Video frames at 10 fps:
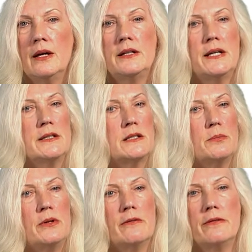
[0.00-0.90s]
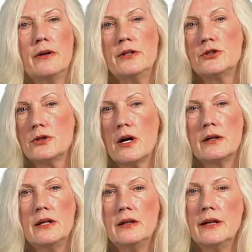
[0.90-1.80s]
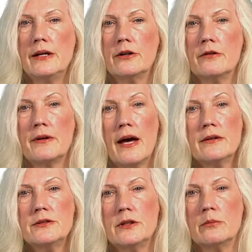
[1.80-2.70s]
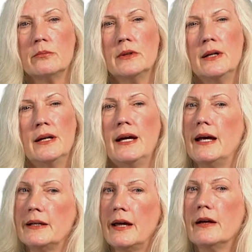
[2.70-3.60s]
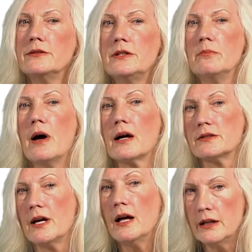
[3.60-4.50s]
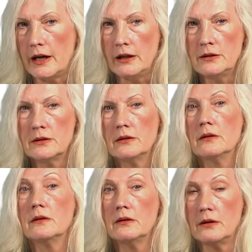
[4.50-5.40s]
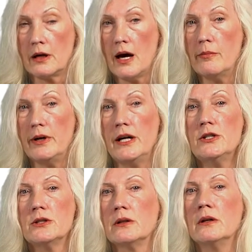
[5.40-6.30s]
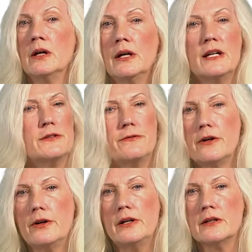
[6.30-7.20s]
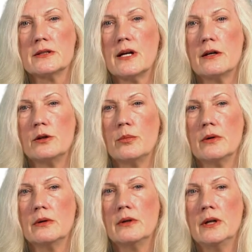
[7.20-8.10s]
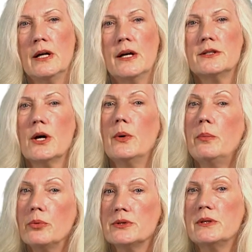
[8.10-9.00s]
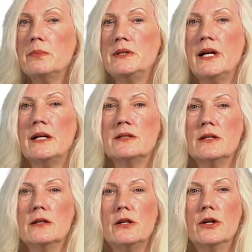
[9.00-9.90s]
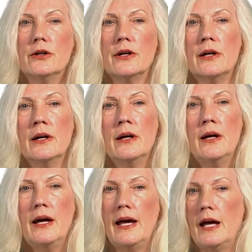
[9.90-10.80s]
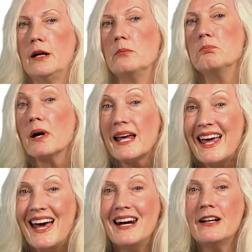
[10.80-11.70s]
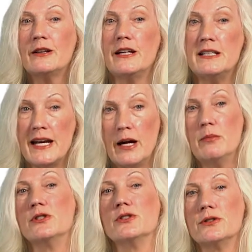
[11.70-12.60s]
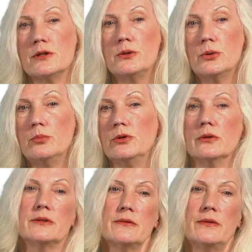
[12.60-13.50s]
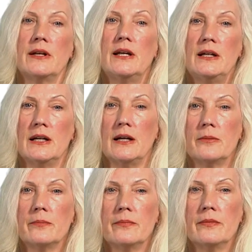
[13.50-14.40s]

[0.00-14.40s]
It tends to be a very strong chelator of calcium, and calcium oxalate, the combination, is very insoluble. So it precipitates in the urine and mechanically damages the tubules of the kidney.